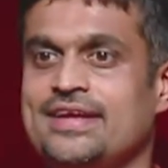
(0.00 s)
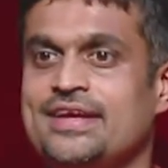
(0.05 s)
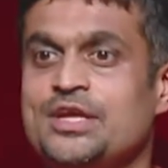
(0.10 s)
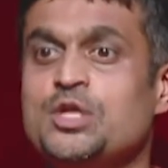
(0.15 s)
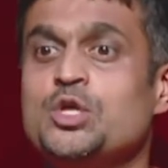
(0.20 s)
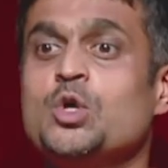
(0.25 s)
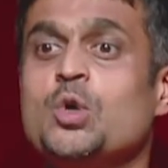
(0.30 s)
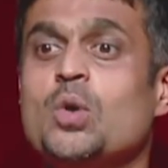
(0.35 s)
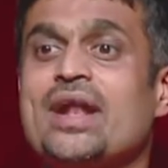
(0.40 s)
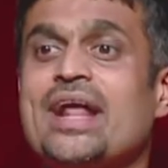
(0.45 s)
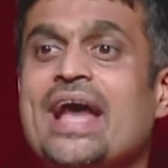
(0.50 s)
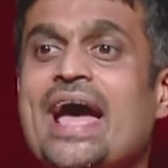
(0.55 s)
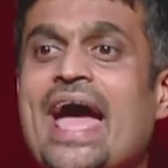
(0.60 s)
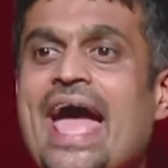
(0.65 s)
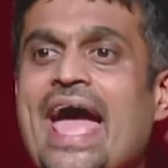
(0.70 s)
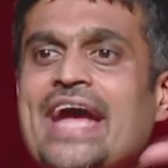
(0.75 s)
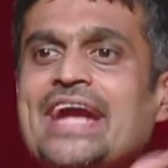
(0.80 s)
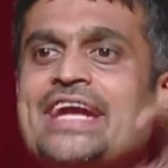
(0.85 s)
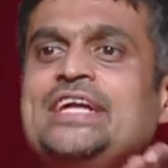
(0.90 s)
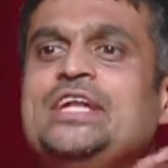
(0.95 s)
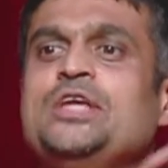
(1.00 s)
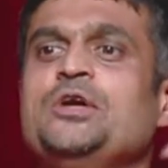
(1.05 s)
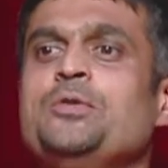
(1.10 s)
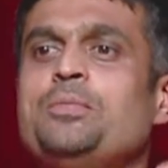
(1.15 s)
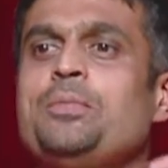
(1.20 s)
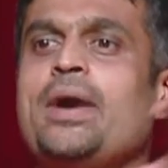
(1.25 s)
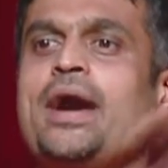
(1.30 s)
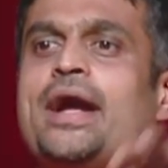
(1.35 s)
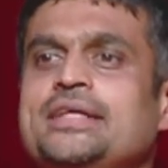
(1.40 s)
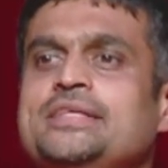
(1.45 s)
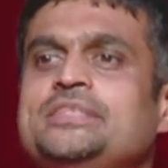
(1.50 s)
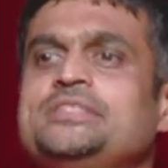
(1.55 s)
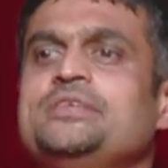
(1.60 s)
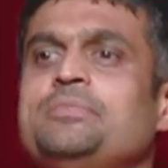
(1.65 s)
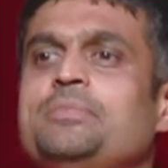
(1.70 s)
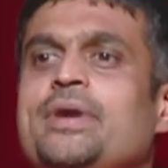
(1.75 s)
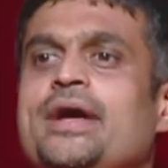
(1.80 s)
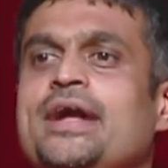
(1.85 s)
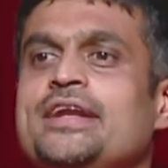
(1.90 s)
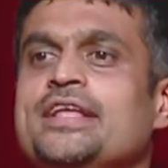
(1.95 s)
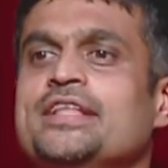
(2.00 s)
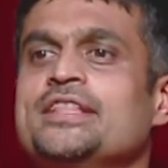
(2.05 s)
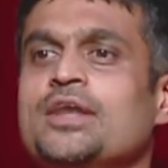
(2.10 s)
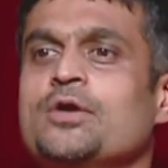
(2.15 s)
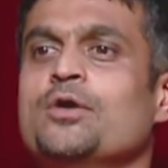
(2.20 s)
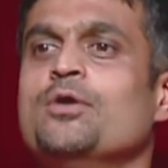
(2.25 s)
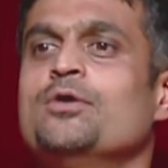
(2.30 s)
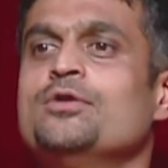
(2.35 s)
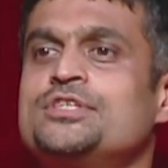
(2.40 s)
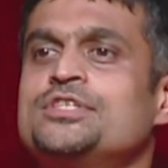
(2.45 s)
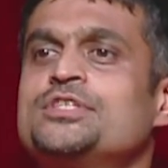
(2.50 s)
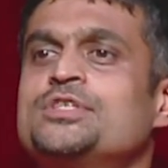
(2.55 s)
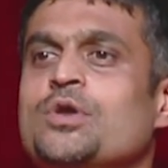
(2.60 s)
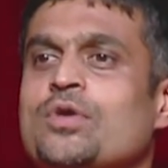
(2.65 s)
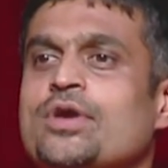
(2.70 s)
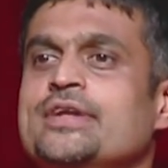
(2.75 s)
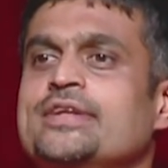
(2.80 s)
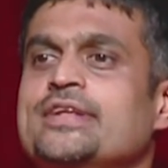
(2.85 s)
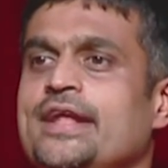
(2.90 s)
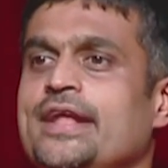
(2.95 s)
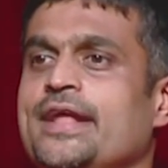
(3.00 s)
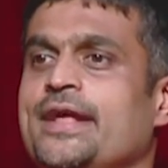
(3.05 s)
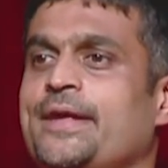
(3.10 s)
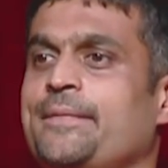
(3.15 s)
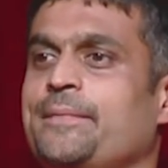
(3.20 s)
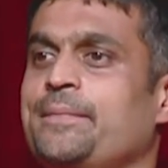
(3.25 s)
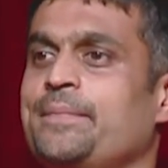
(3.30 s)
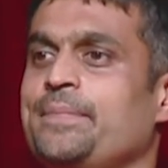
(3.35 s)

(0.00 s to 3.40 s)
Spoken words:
You were an active participant in the whole storytelling.